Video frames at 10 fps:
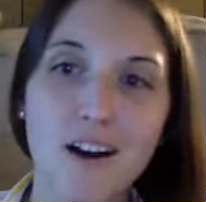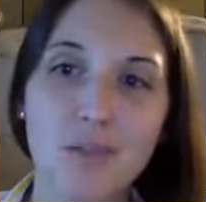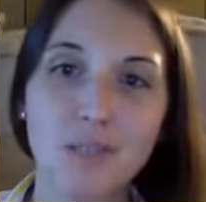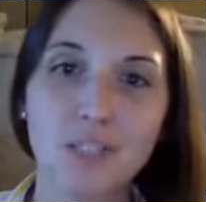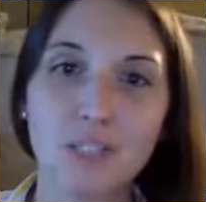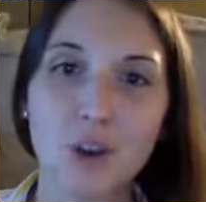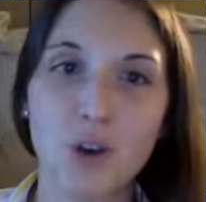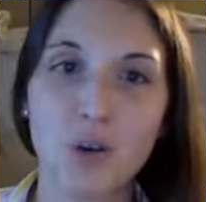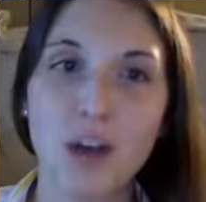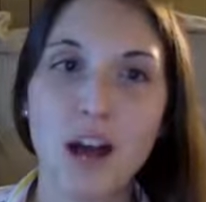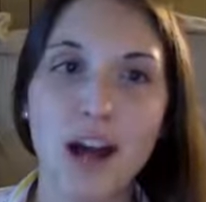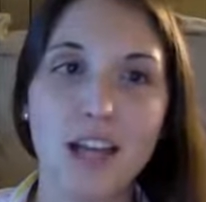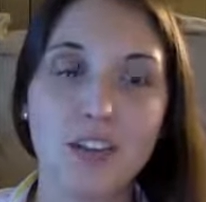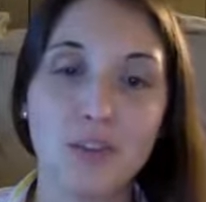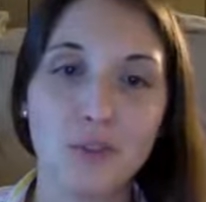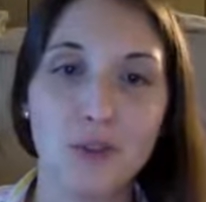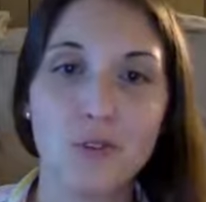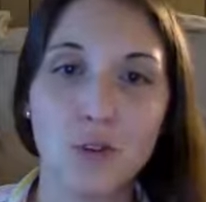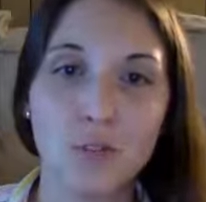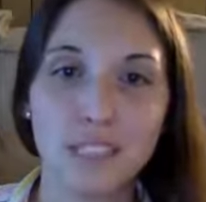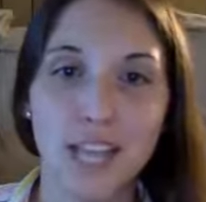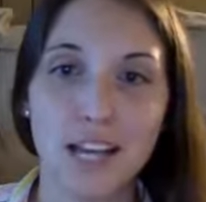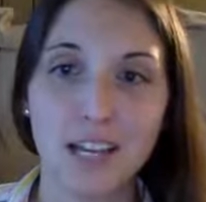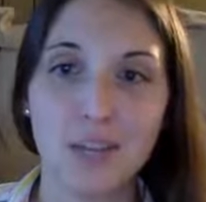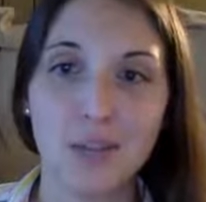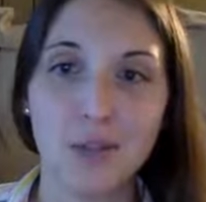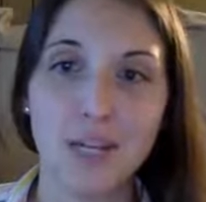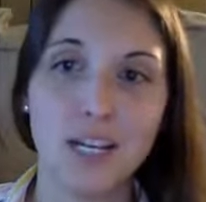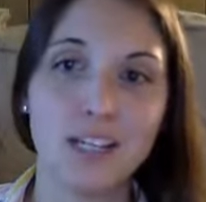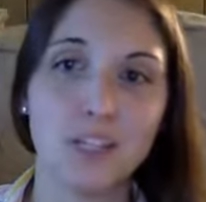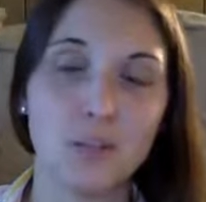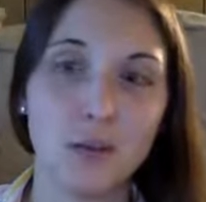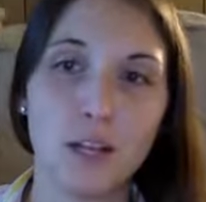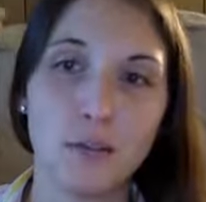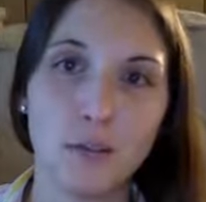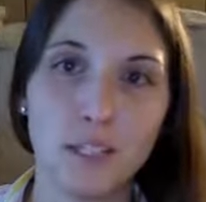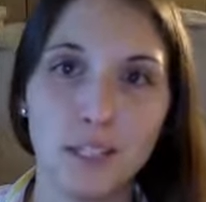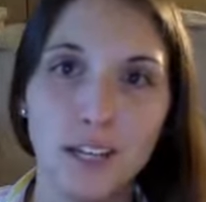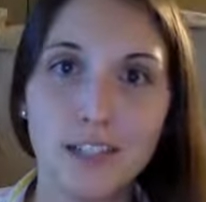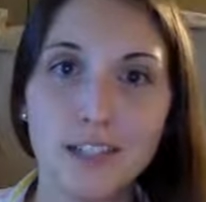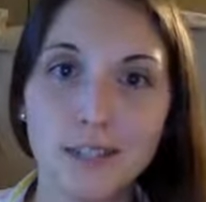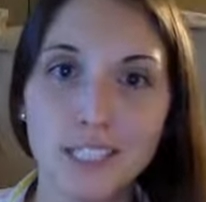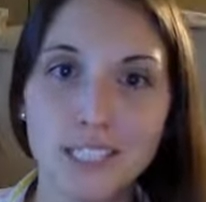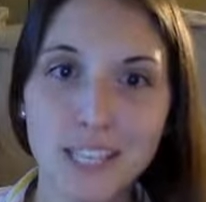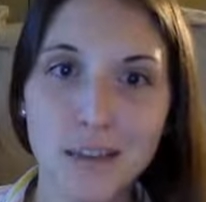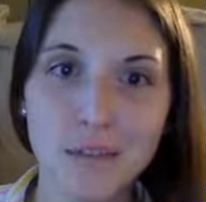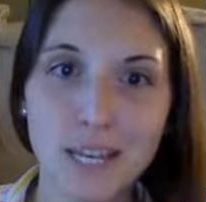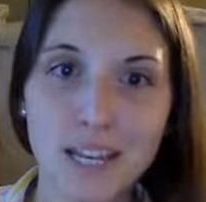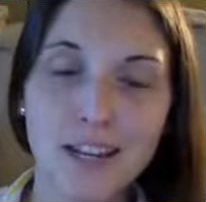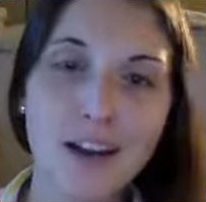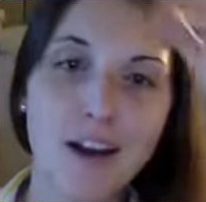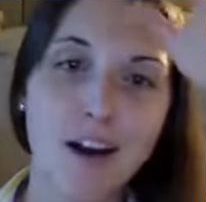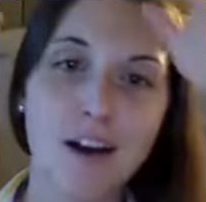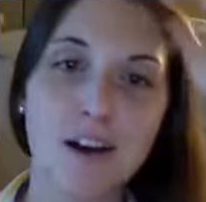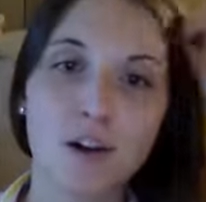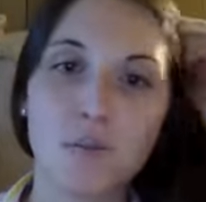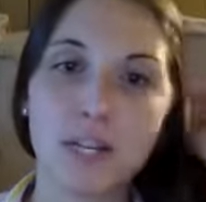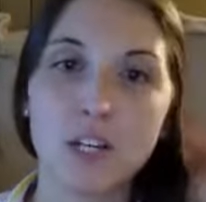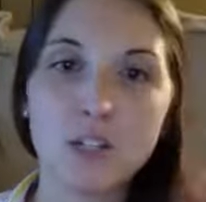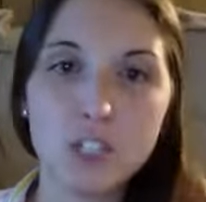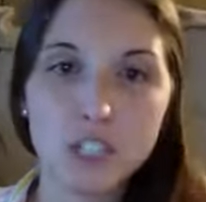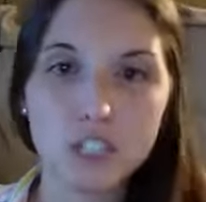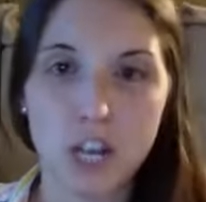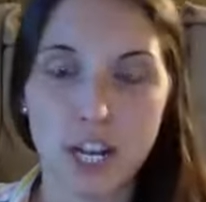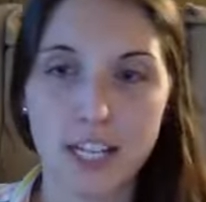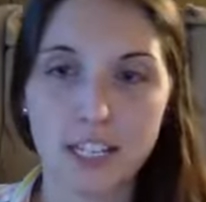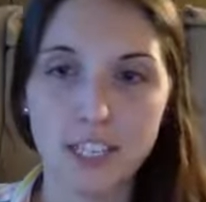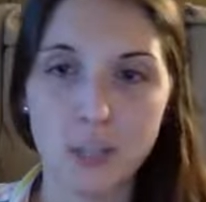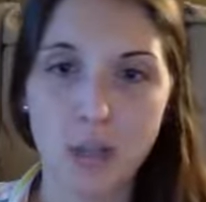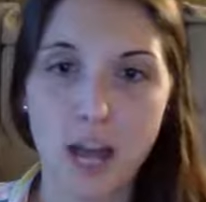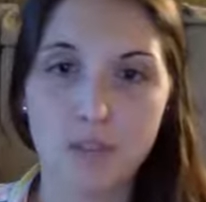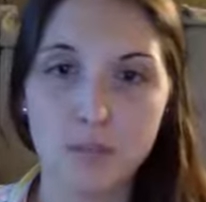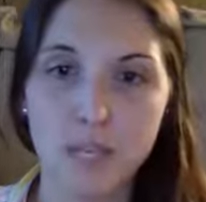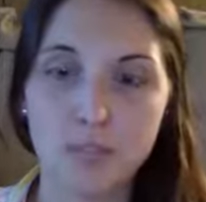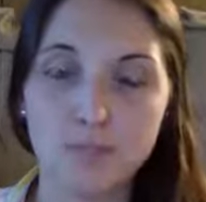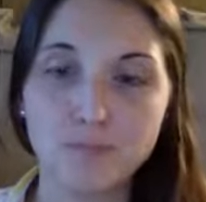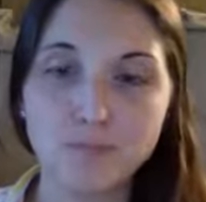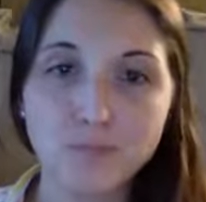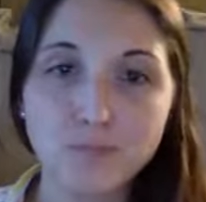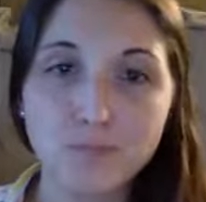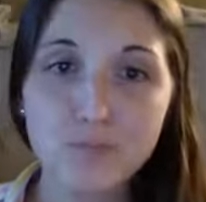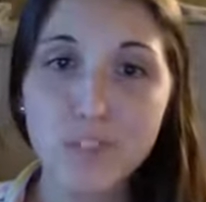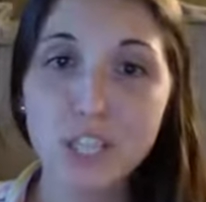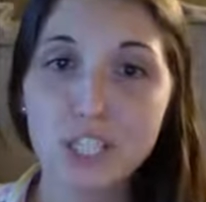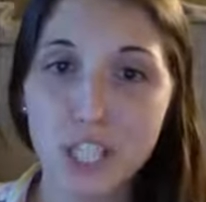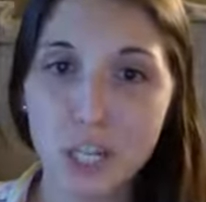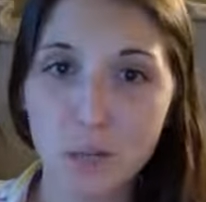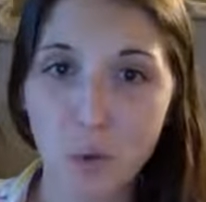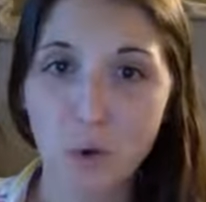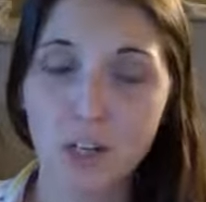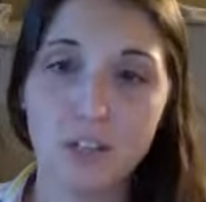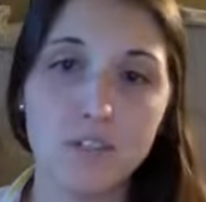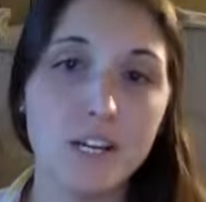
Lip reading: So I could throw numbers at you and you'll probably be like, Kayla, what does that mean? My coach is trying to have me share more of